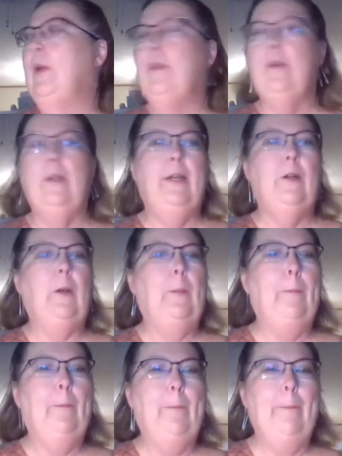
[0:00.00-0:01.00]
weather
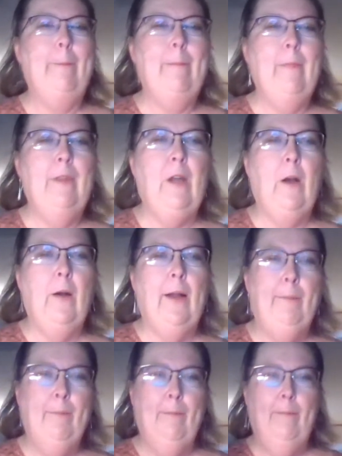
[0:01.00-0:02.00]
later.
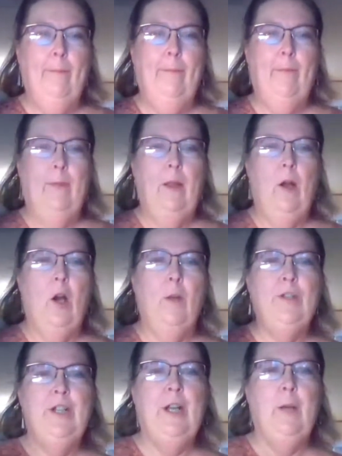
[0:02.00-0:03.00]
Sorry.
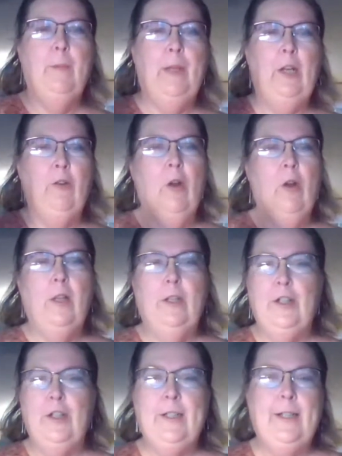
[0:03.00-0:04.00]
Armchair
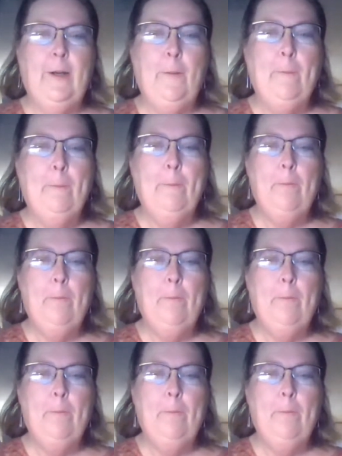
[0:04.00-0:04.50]
meteorologist here.